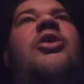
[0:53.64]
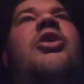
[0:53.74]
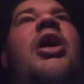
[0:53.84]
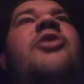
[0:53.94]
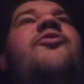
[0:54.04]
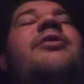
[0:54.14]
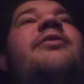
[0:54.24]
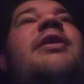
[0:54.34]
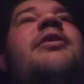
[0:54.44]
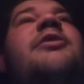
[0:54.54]
country
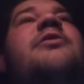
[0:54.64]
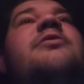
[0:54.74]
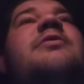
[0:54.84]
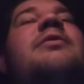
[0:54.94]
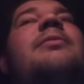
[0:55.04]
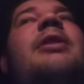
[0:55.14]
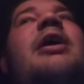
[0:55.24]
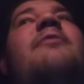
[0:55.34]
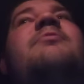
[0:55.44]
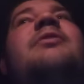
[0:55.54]
singers
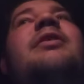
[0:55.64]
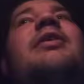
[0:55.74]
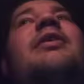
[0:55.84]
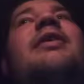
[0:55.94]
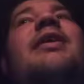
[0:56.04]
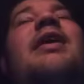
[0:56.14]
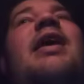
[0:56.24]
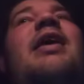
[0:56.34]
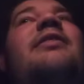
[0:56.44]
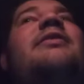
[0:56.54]
lives
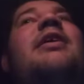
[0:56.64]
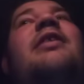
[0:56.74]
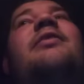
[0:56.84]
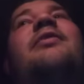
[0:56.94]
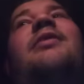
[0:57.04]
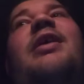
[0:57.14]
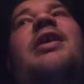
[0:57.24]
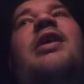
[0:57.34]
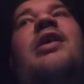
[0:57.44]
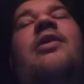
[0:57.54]
in
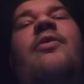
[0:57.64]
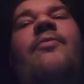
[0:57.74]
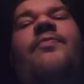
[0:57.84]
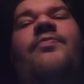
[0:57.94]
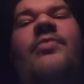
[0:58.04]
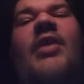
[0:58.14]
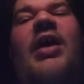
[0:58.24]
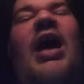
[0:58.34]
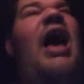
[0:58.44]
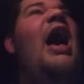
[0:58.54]
Tennessee.
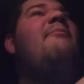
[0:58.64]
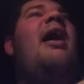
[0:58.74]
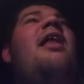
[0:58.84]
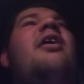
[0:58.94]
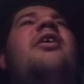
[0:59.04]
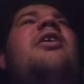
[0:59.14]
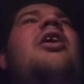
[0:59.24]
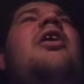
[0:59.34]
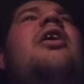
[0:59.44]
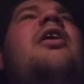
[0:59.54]
I'm not a
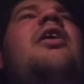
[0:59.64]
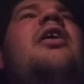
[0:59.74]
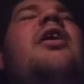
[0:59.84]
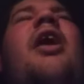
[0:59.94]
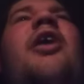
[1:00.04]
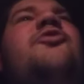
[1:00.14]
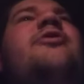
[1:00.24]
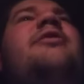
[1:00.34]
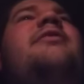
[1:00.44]
country